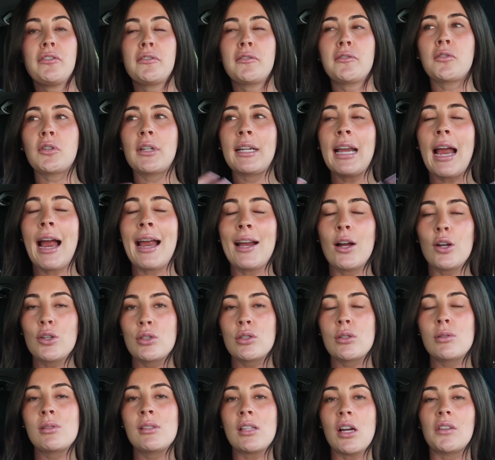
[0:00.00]
free. I
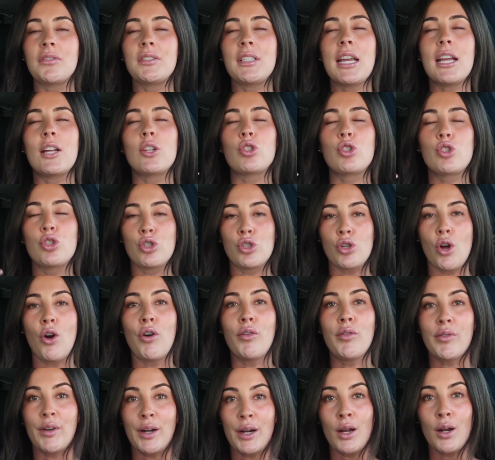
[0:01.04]
also self-tan
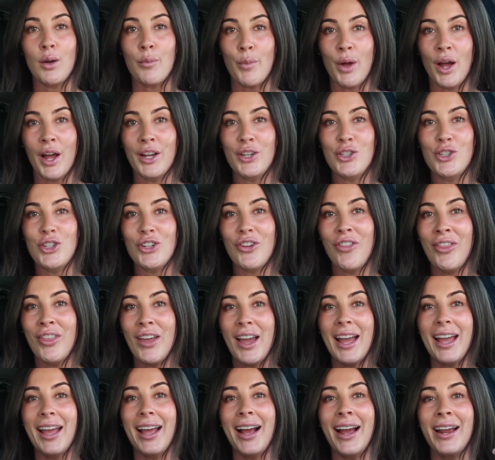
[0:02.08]
so freaking much
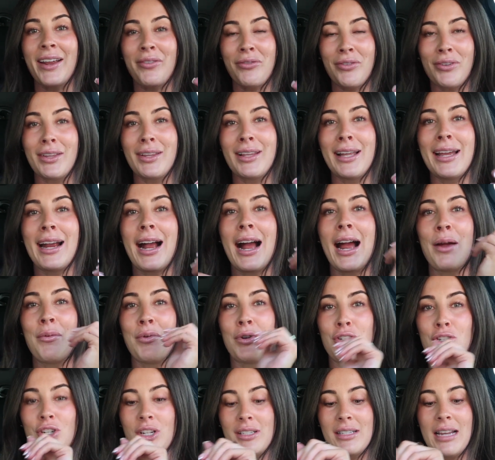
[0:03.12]
that I feel like I
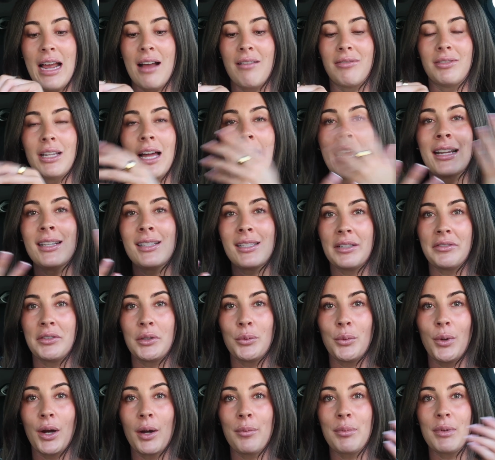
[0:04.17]
would just have lines everywhere,